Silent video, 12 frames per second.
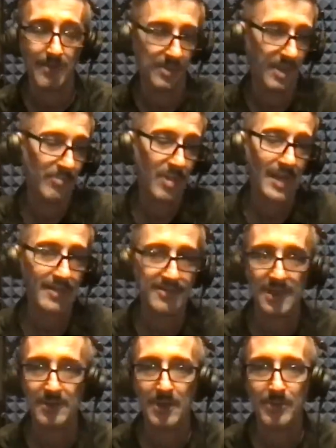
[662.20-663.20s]
I'm going to
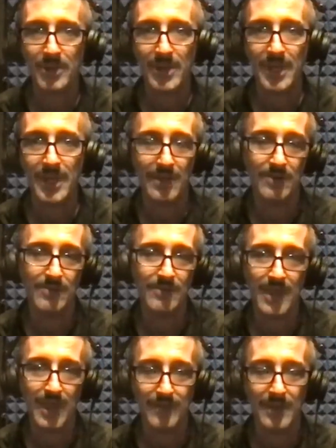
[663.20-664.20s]
practice. I'm going to play. I don't
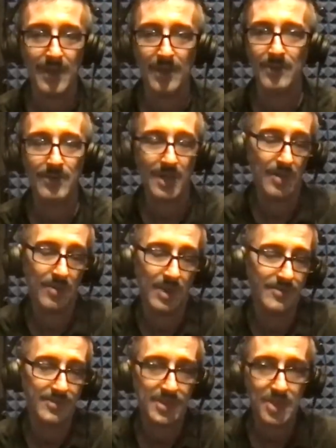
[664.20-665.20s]
have anywhere
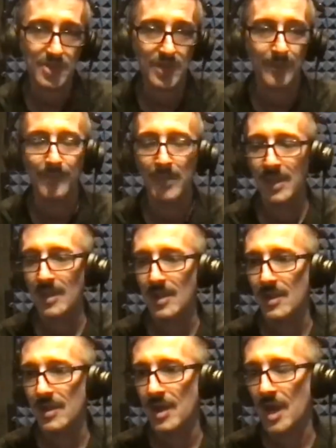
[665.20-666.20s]
else to do it.
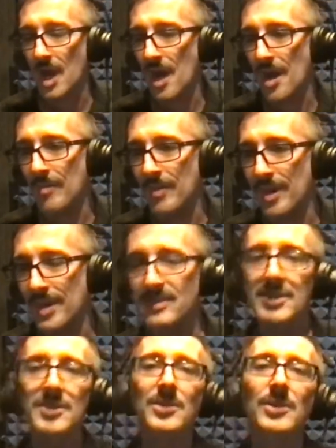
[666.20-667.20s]

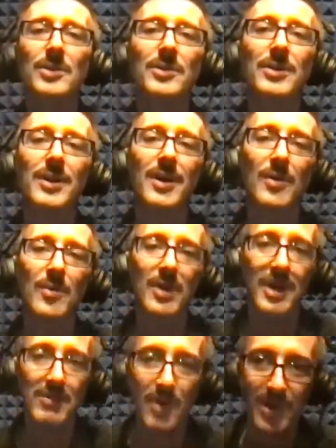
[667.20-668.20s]
Until
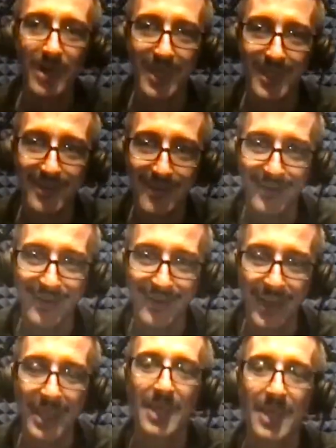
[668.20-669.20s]
one morning,
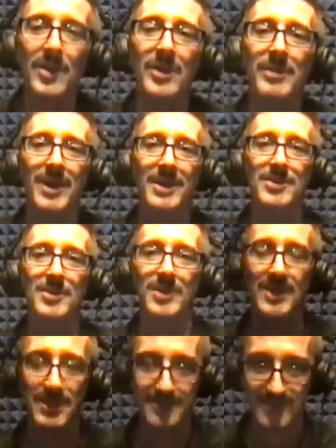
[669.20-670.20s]
I got a note on my
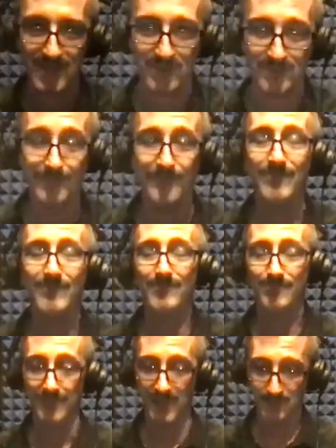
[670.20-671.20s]
door that said,
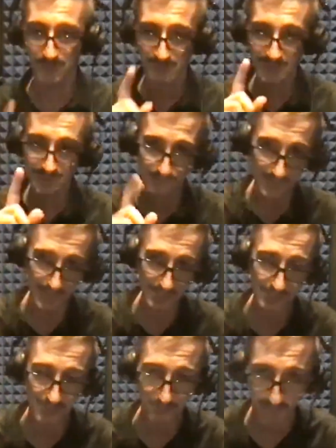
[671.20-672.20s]
please
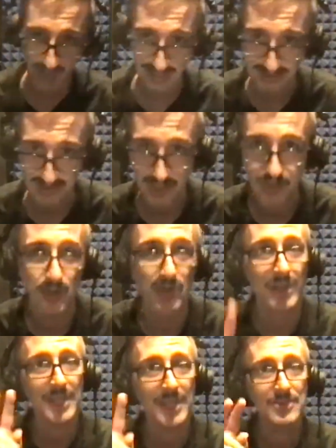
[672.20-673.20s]
finish practicing
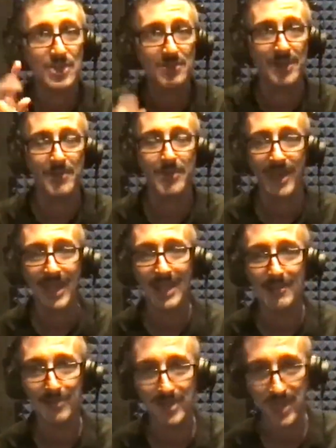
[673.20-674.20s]
your instrument by
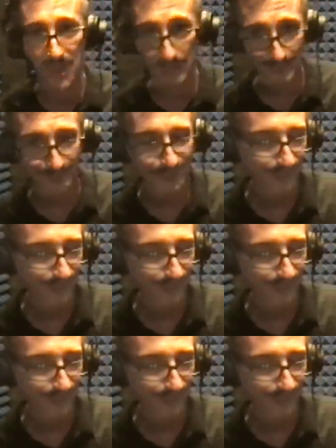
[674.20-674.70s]
8 p.m.